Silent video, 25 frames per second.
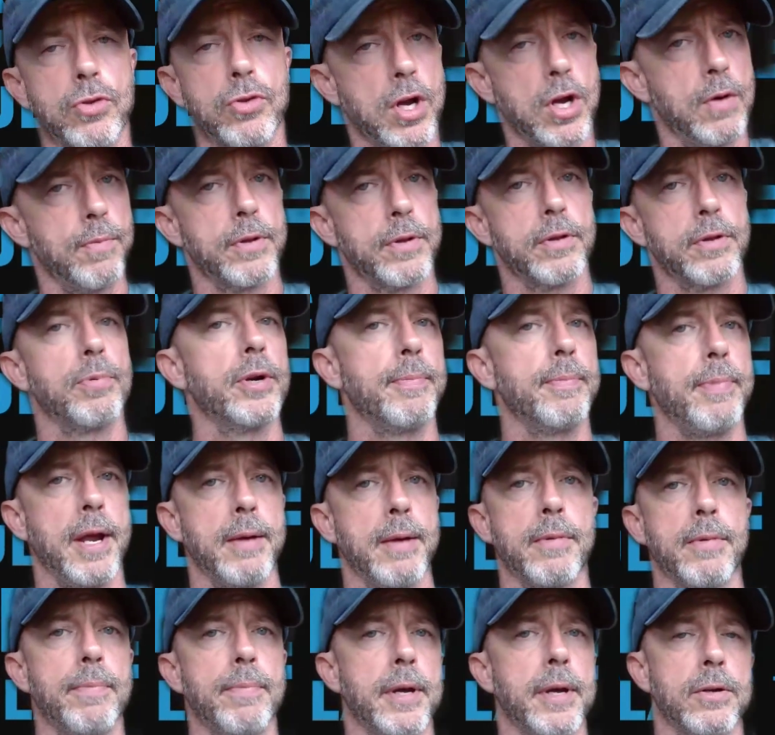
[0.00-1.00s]
come with a
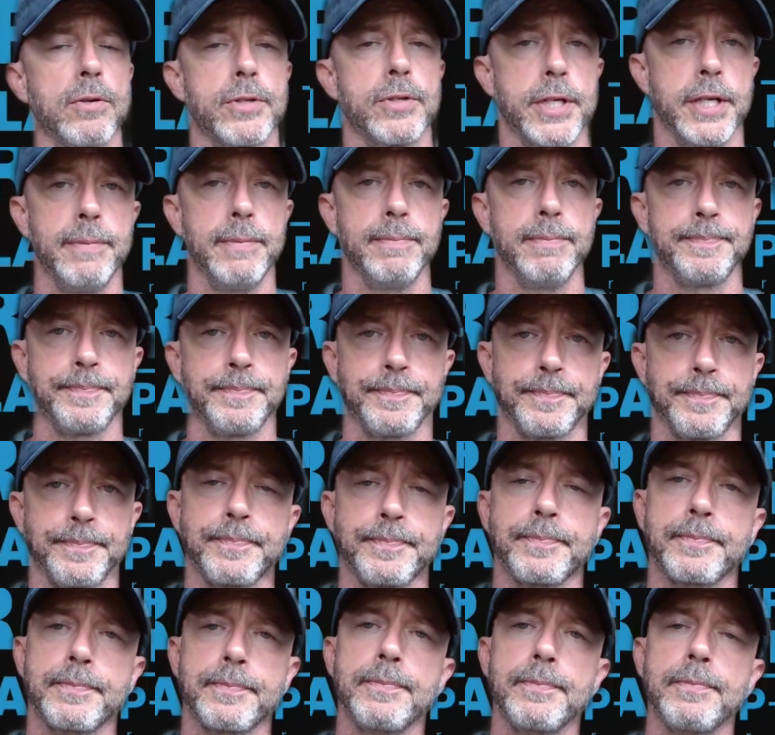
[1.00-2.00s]
prepayment penalty,
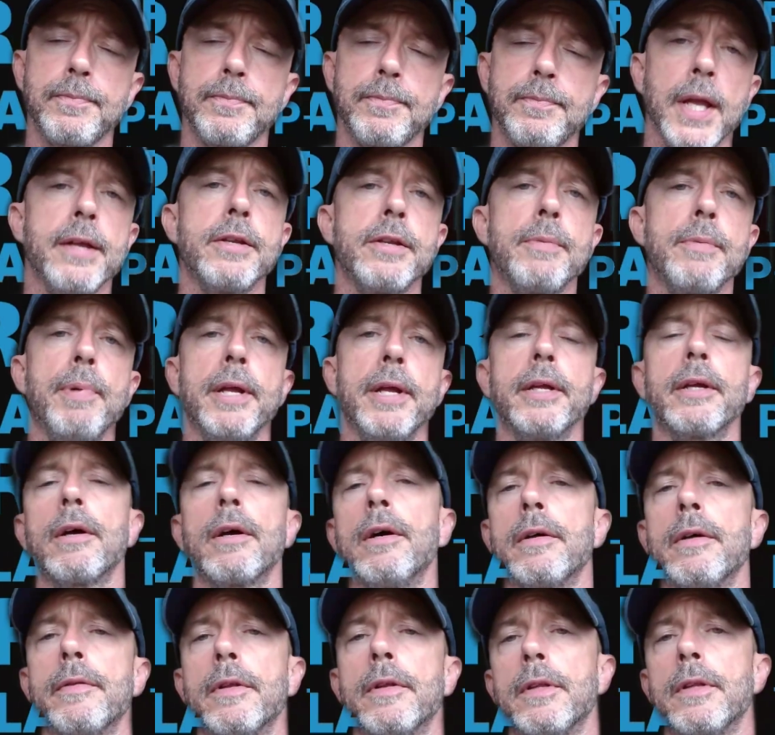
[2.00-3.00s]
and depending
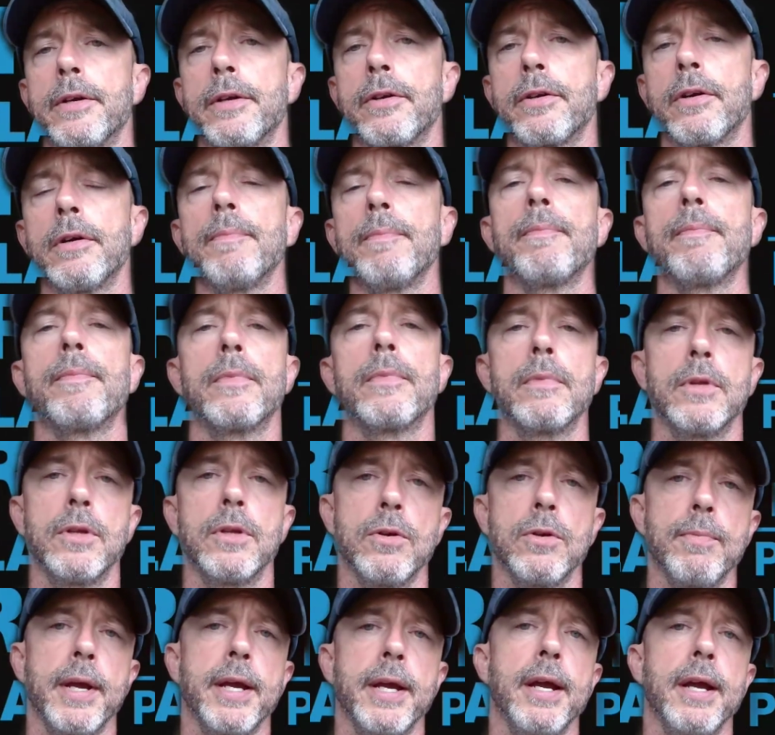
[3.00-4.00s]
on the lender,
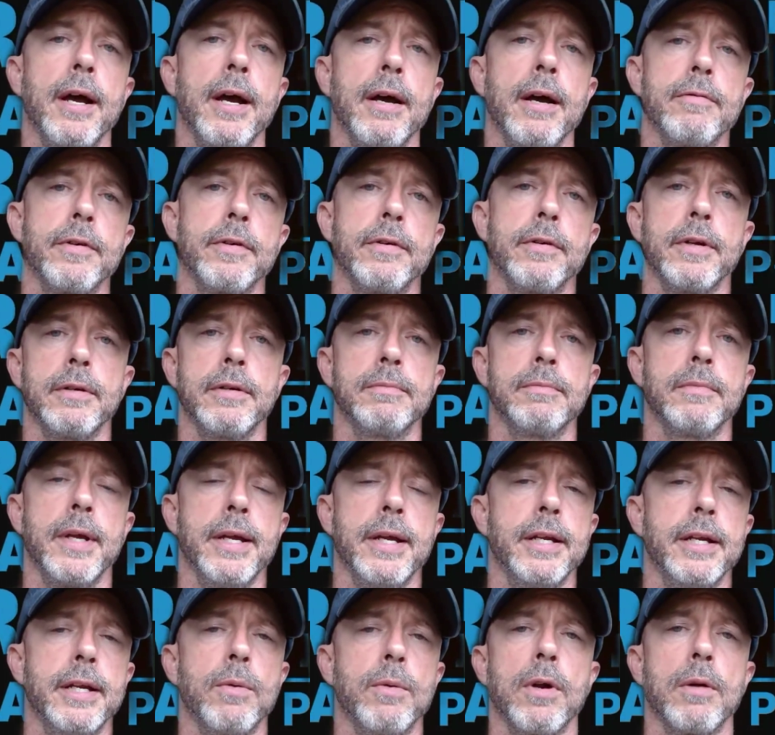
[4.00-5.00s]
you may have
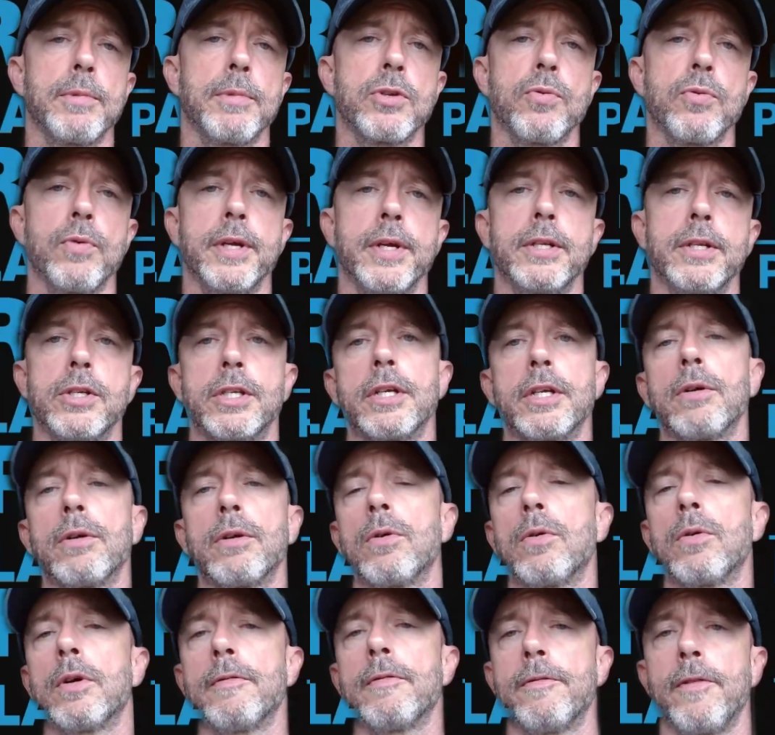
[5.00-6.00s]
anywhere between
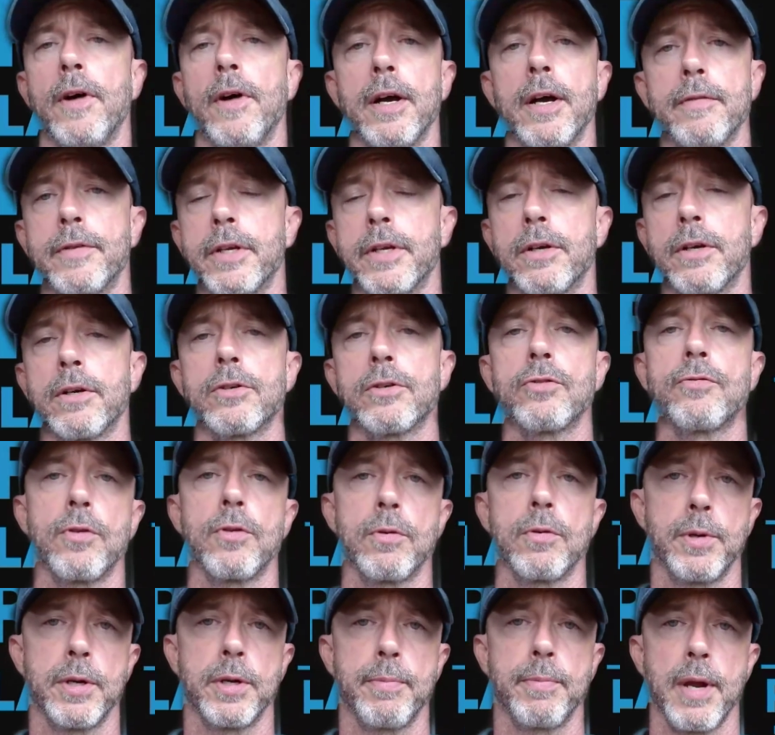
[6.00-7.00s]
0 and 5 years for
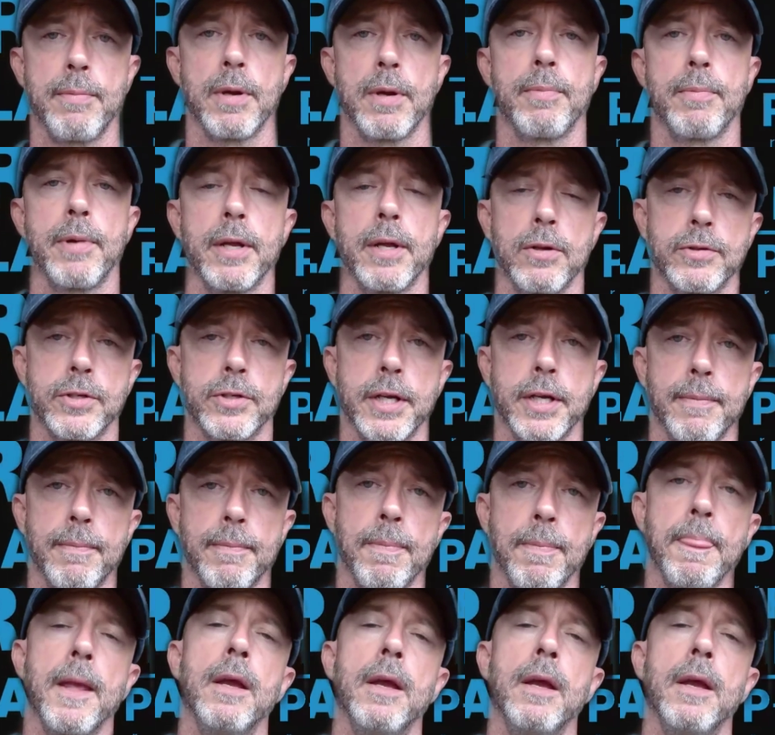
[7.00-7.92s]
a prepayment penalty.